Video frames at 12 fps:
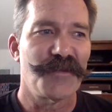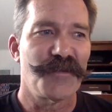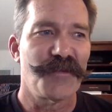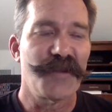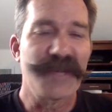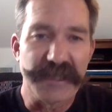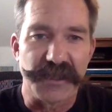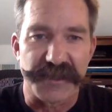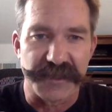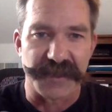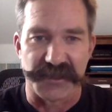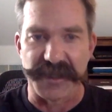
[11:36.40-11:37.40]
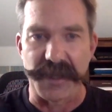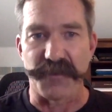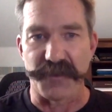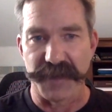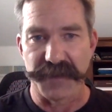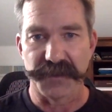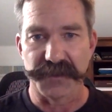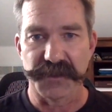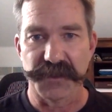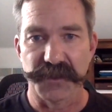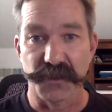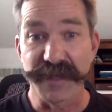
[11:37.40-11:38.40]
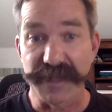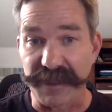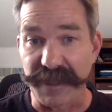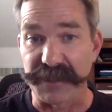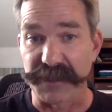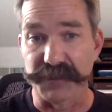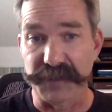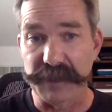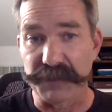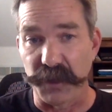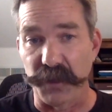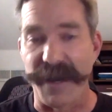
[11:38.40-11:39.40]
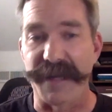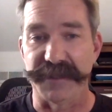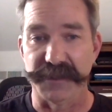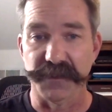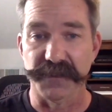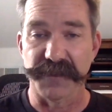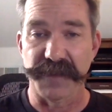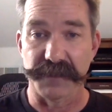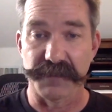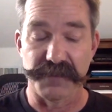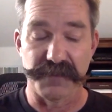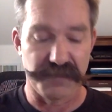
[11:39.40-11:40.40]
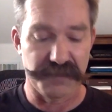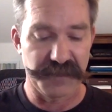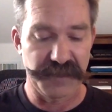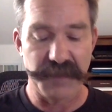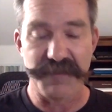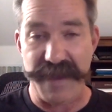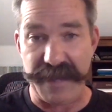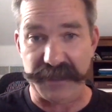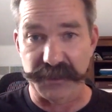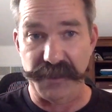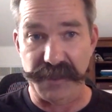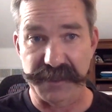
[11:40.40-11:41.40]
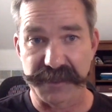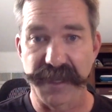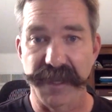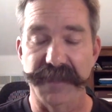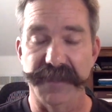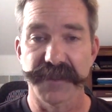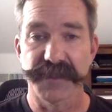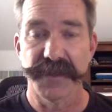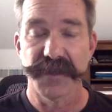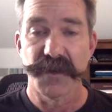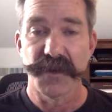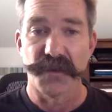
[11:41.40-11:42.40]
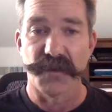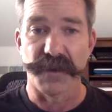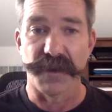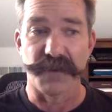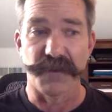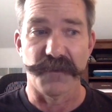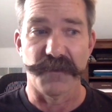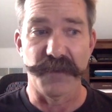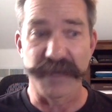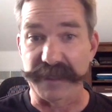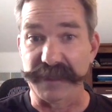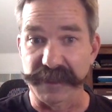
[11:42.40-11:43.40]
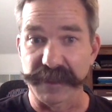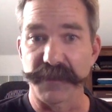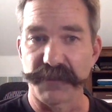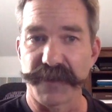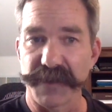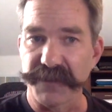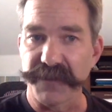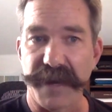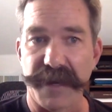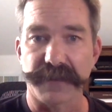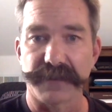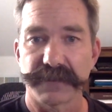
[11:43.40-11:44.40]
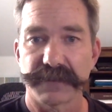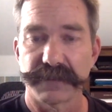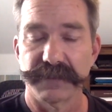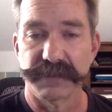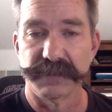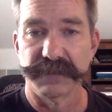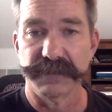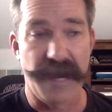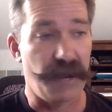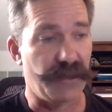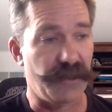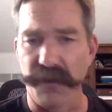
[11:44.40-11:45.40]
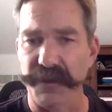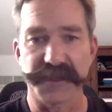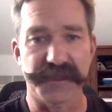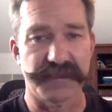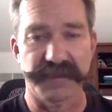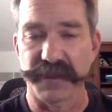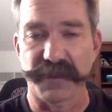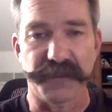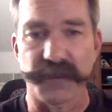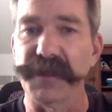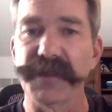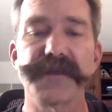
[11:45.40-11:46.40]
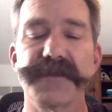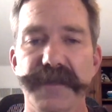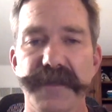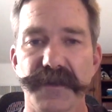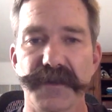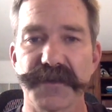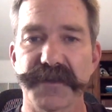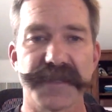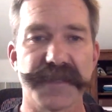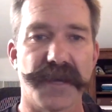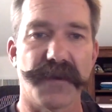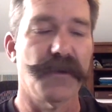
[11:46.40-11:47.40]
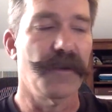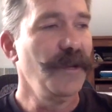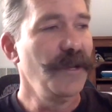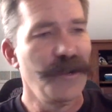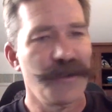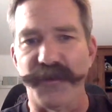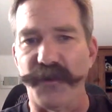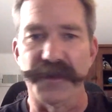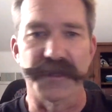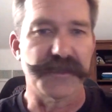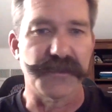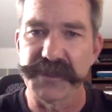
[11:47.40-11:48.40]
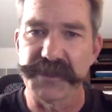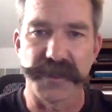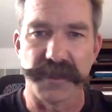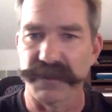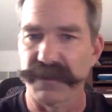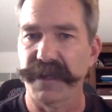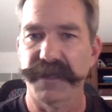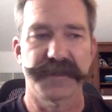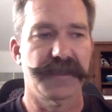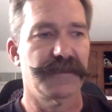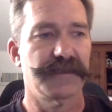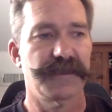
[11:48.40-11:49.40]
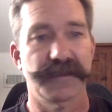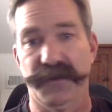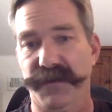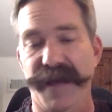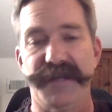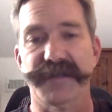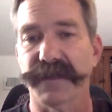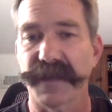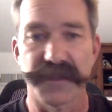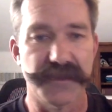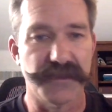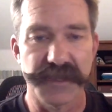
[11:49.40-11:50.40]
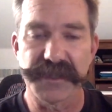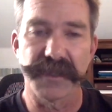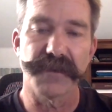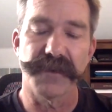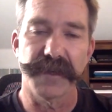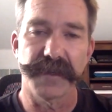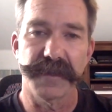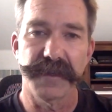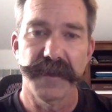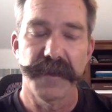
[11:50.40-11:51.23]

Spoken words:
we need to separate those two. We can actually be proactive and get back to a state where we can live with fire. How it always, for millions of years, that's how forests regenerate and grasslands regenerated.